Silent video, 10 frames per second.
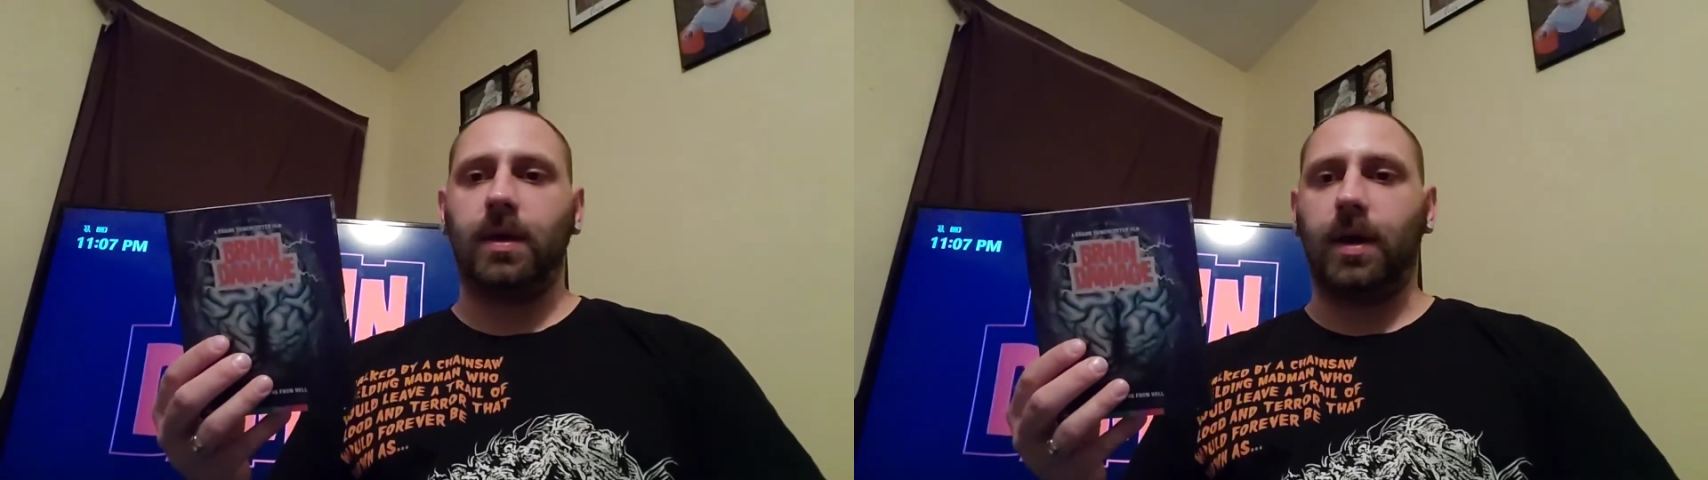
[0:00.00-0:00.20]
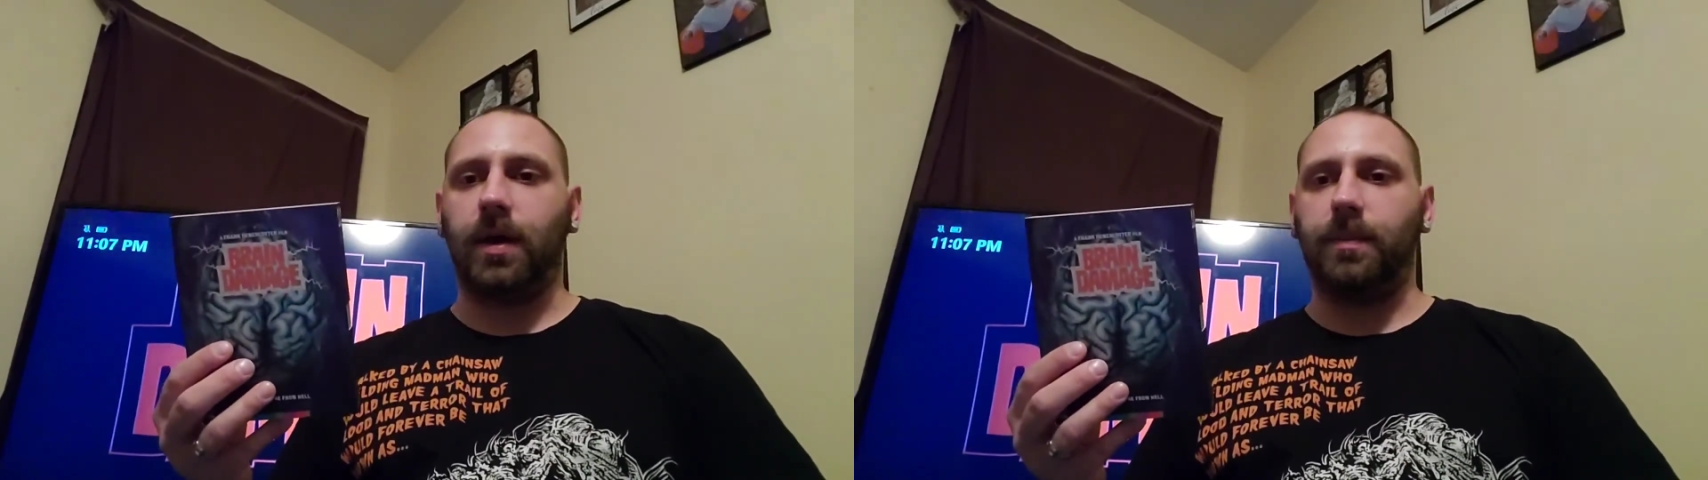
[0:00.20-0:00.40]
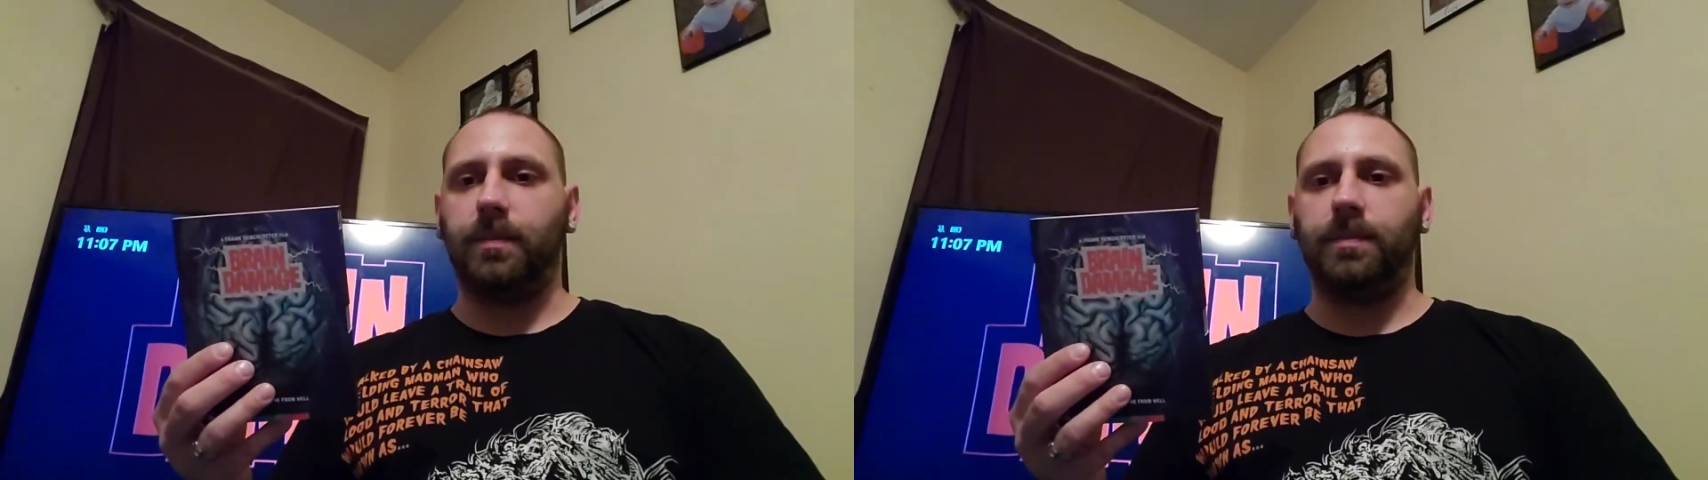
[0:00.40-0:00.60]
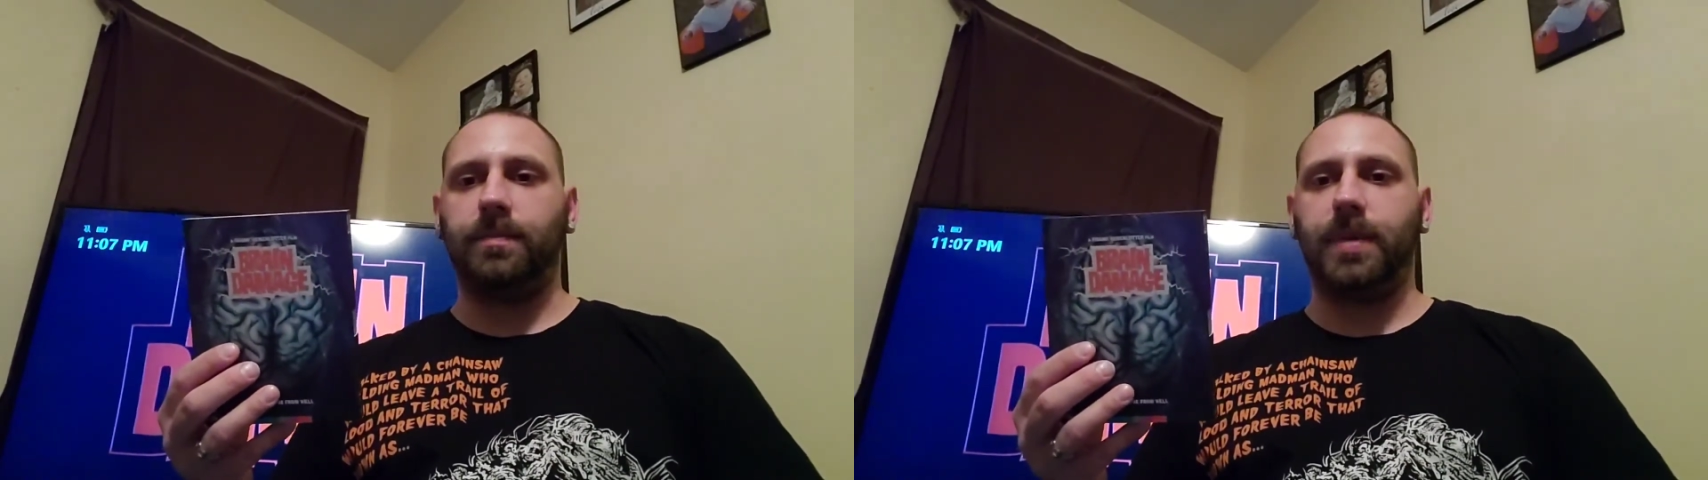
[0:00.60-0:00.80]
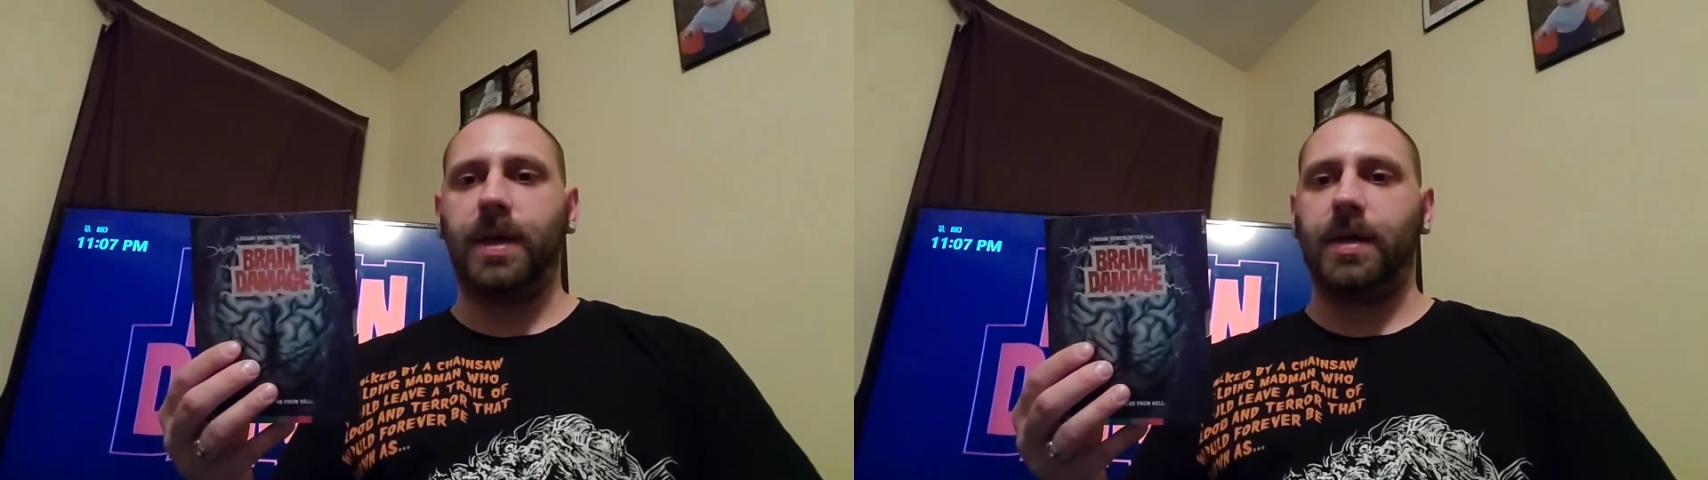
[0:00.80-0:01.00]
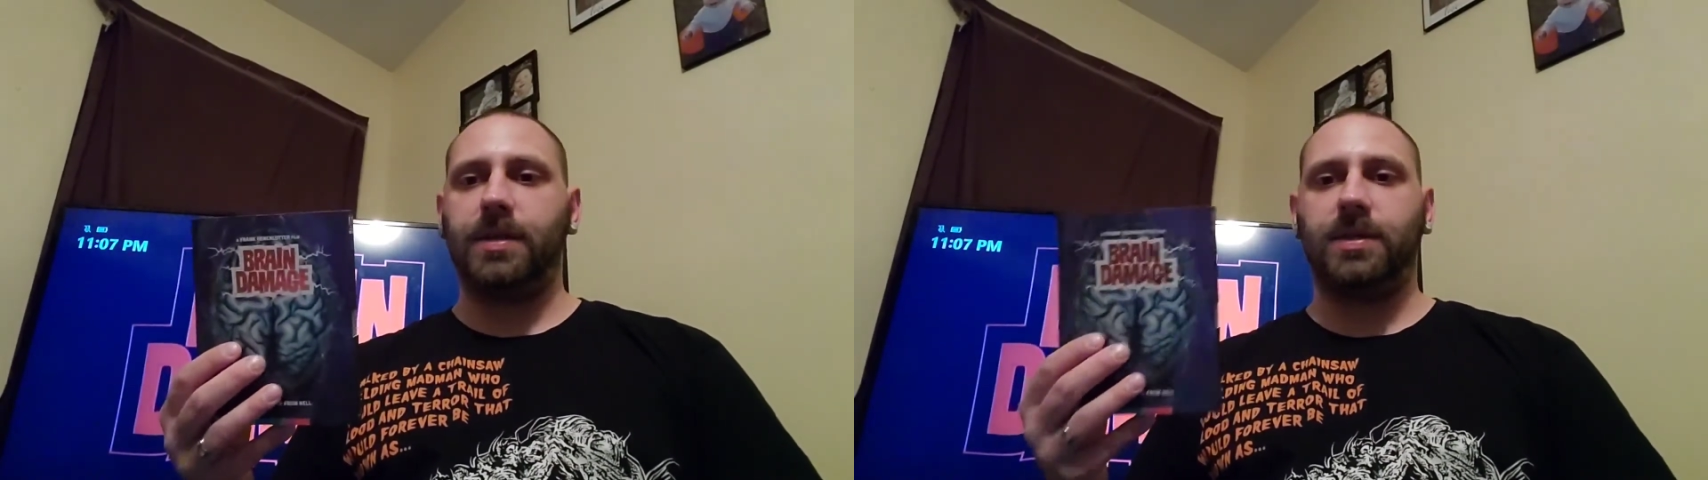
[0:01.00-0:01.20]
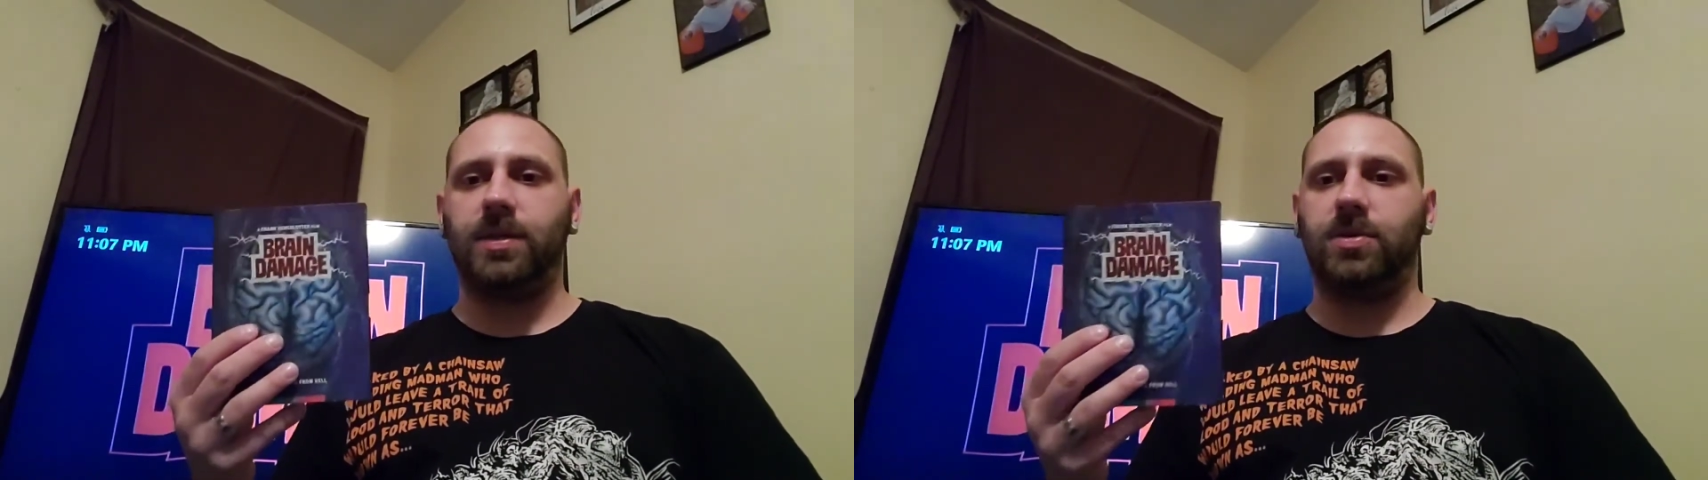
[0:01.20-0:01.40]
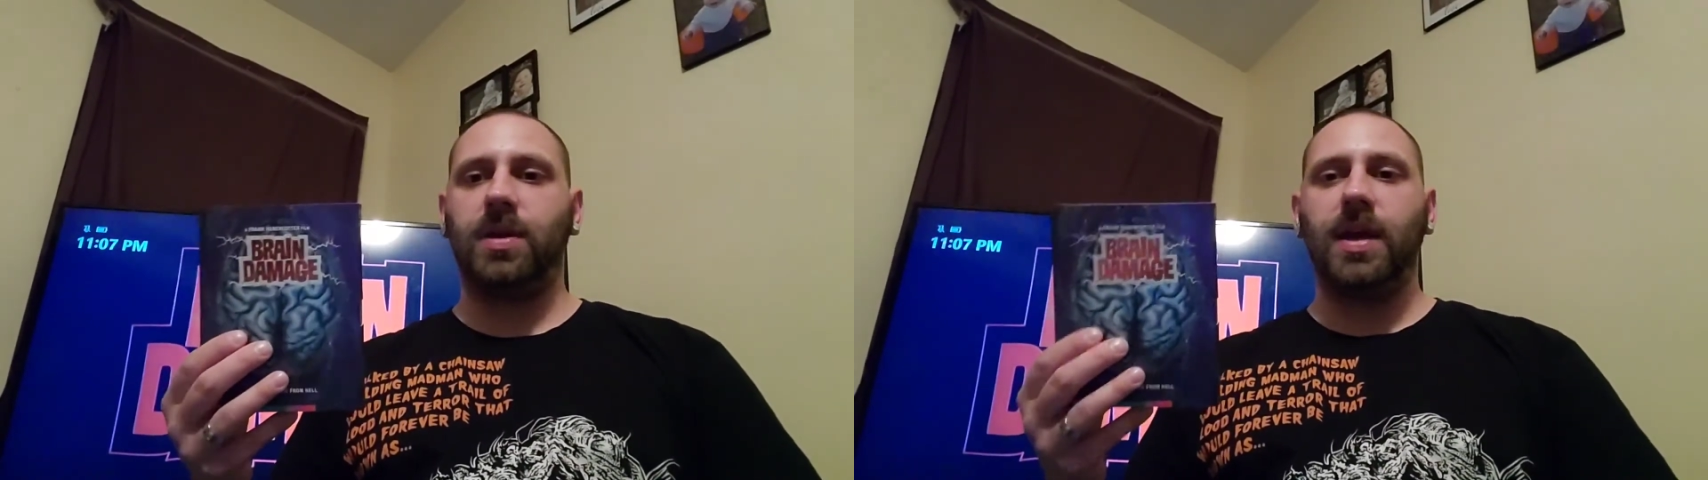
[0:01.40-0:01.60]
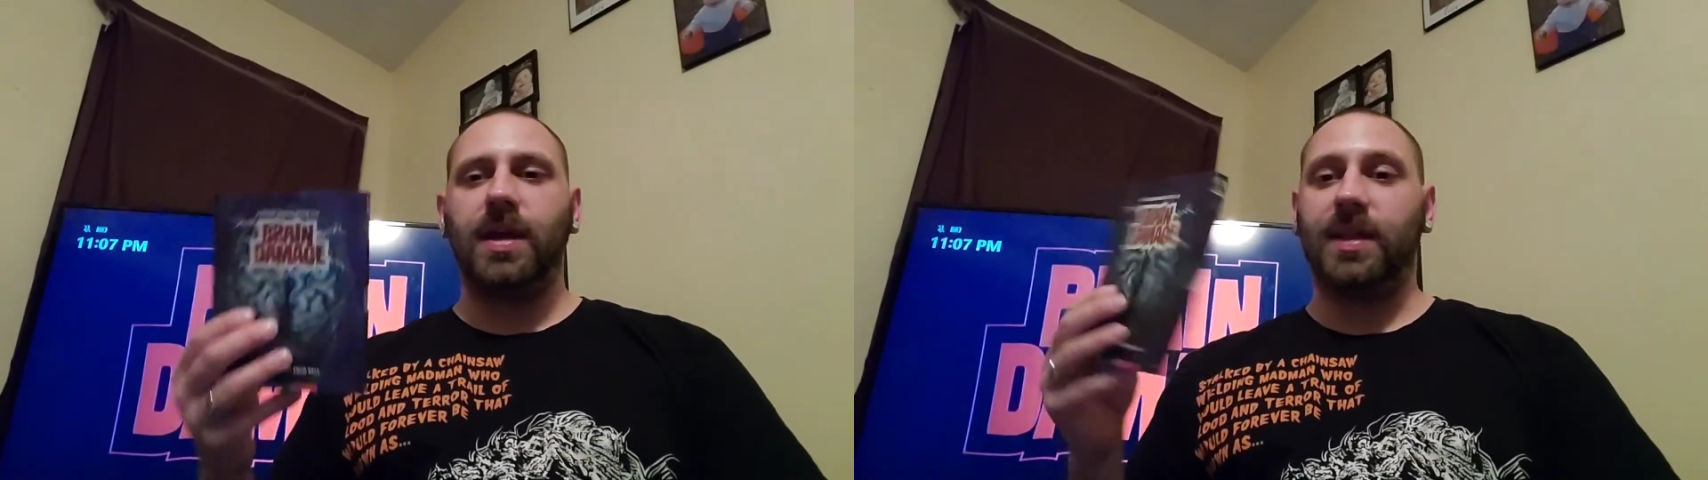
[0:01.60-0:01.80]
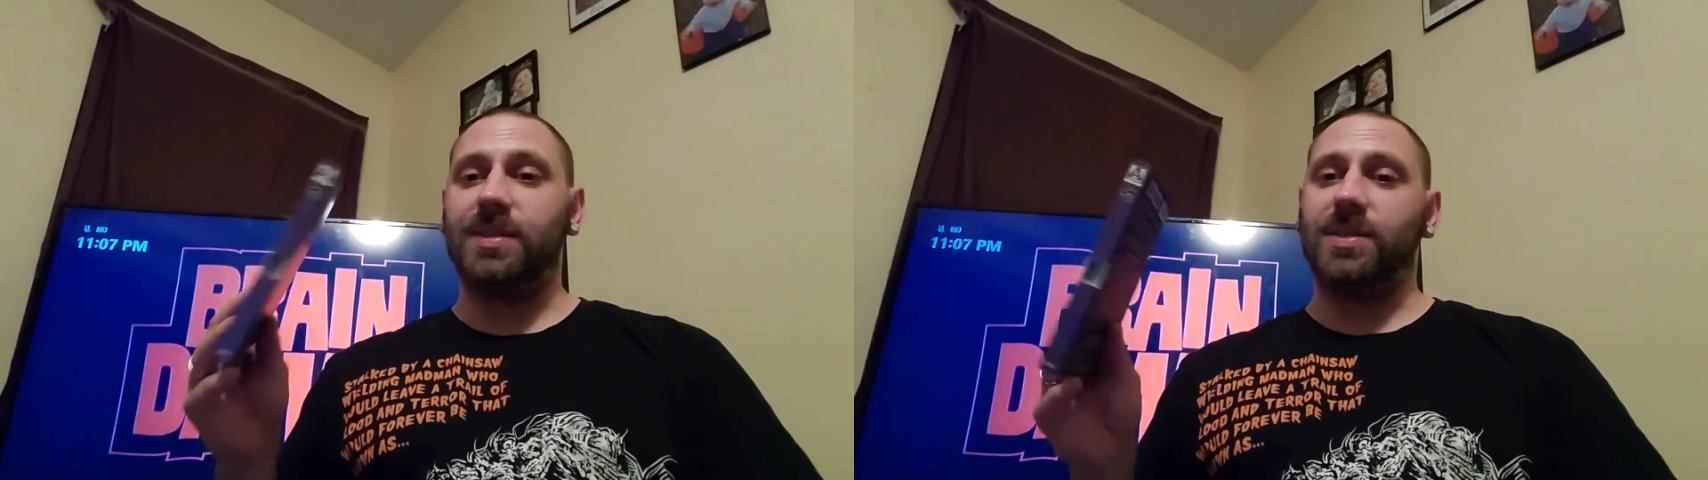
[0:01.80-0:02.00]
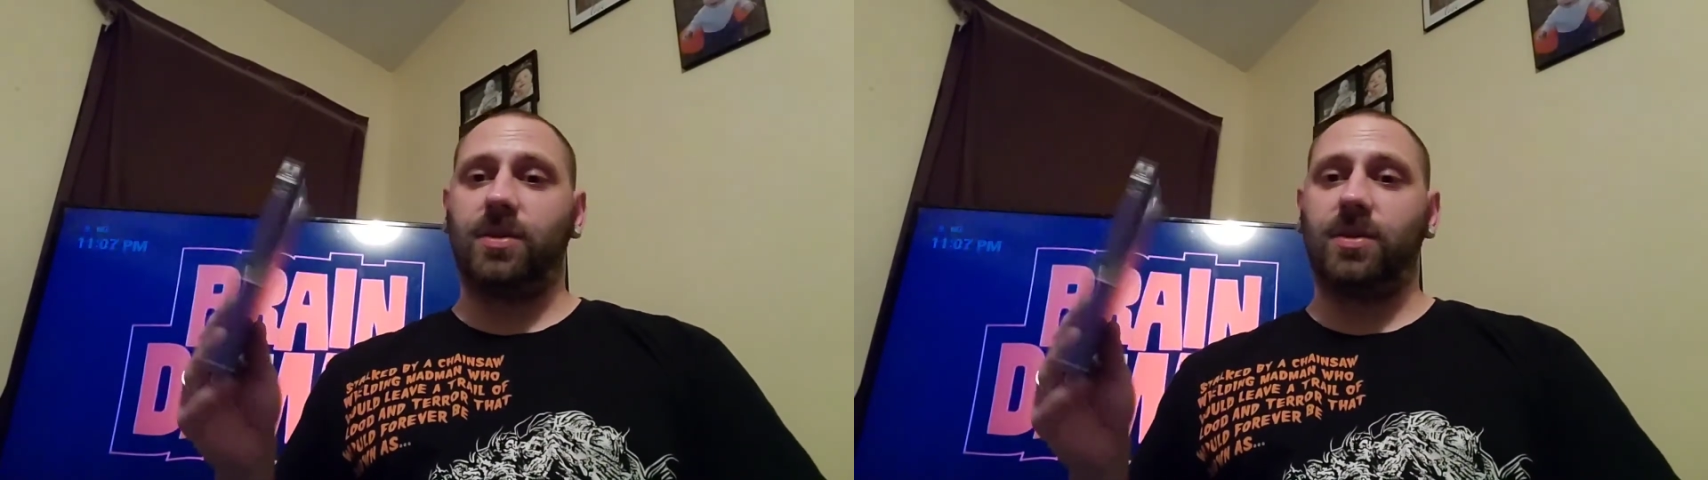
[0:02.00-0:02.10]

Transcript: But yeah, this is a